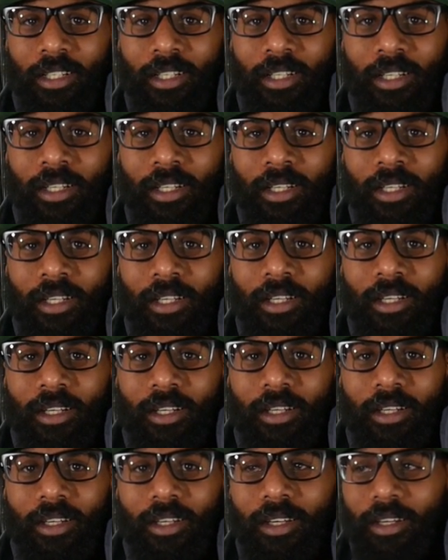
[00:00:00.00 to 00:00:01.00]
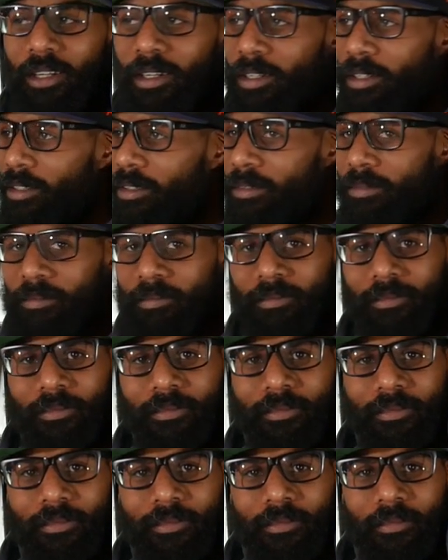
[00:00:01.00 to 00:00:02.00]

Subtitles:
(silence)